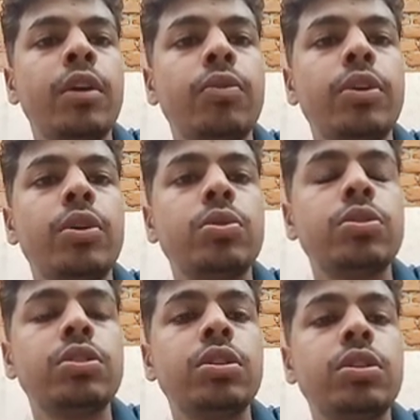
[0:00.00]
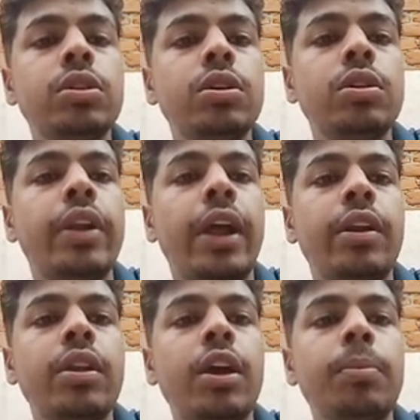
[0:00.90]
we used
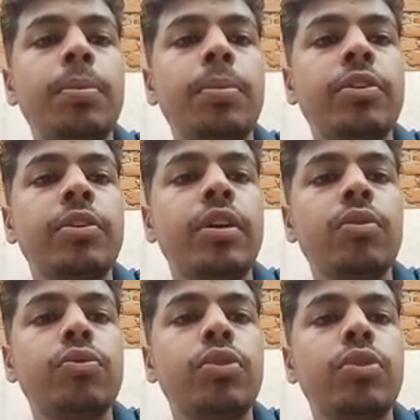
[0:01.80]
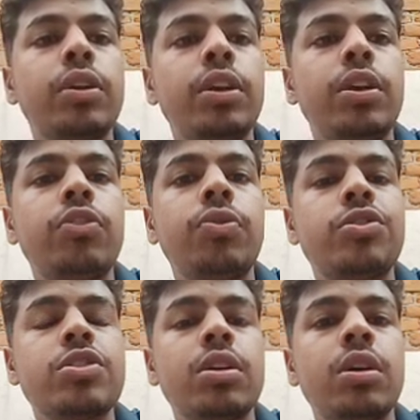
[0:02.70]
99 percentile for each
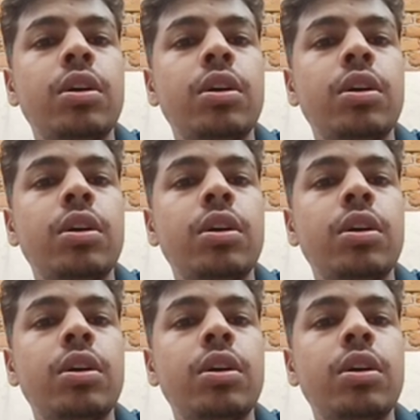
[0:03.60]
feature.